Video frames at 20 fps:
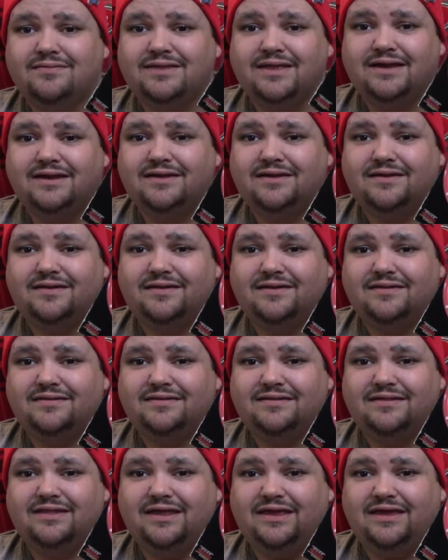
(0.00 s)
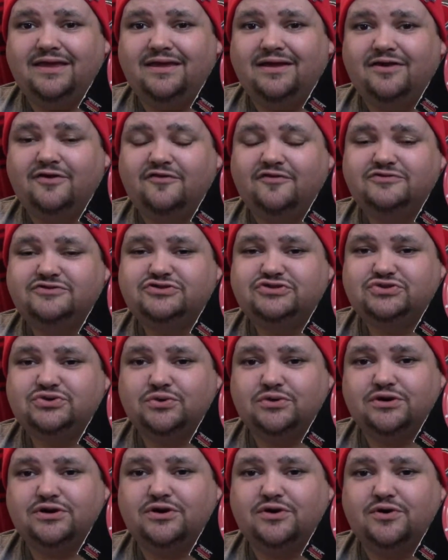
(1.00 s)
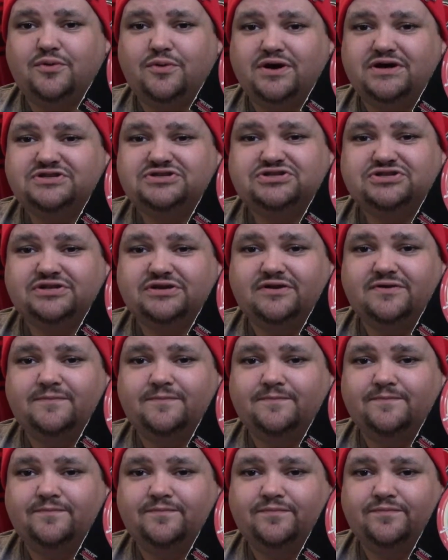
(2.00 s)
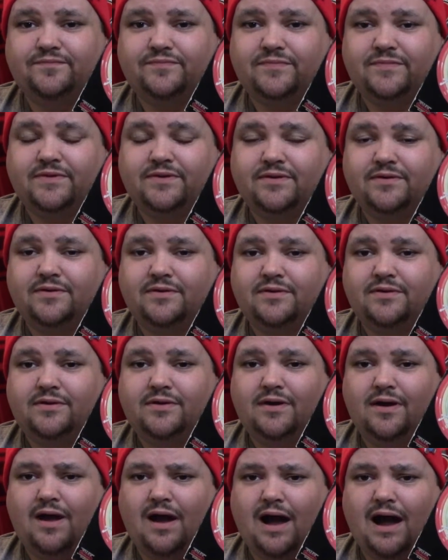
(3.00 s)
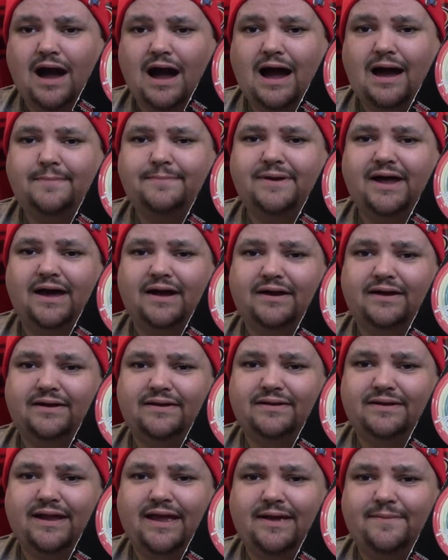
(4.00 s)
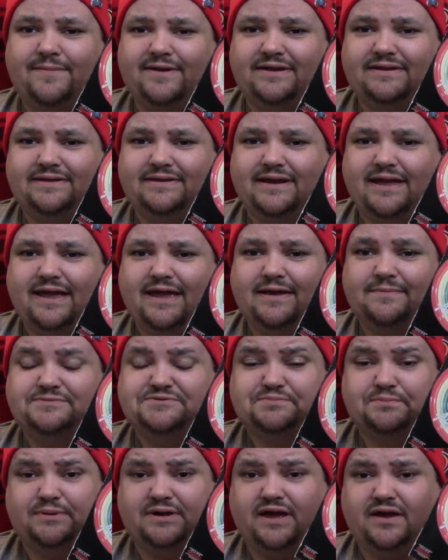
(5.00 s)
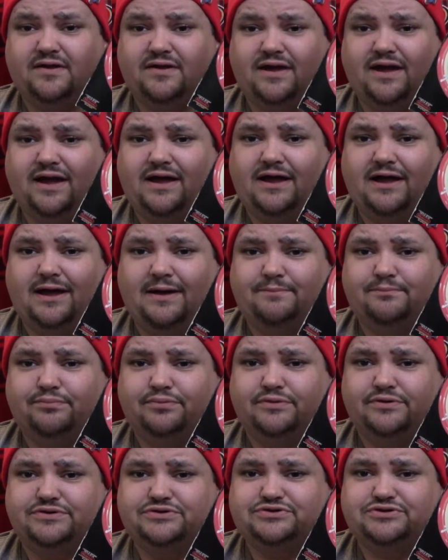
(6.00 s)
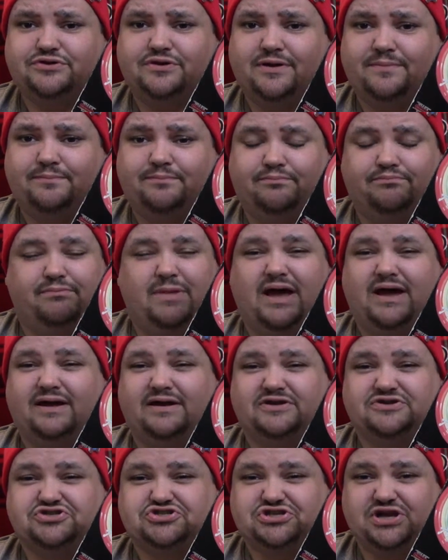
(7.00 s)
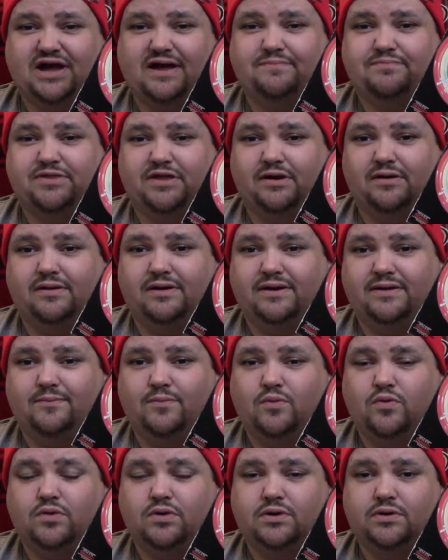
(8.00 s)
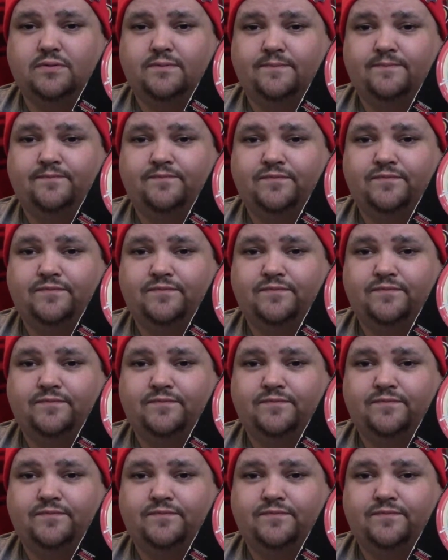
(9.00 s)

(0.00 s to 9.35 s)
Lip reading: the store in question, I'm not going to name any names, but I'm pretty sure I'm not going to shop there anymore.